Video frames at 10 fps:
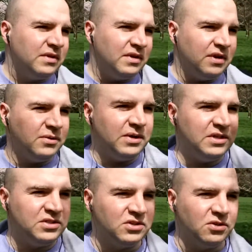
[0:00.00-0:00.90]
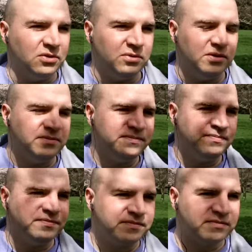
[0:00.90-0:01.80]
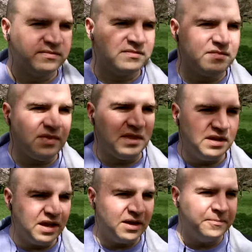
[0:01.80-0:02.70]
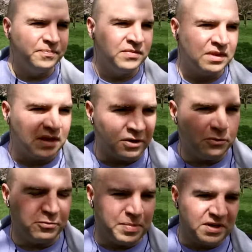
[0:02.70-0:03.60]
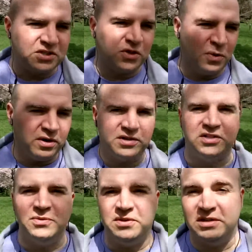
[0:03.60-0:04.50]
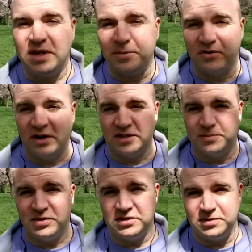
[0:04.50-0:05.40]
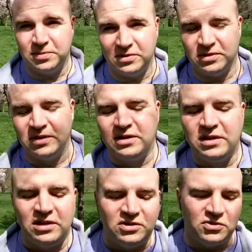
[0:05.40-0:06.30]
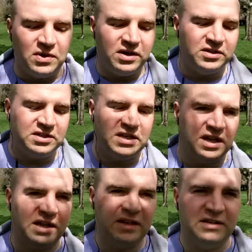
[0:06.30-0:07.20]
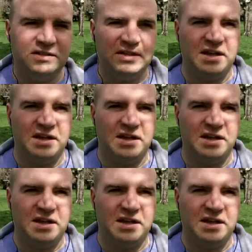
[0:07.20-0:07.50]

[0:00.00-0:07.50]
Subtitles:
Anyway, so yeah, I would replace equality with the democratic principle to understand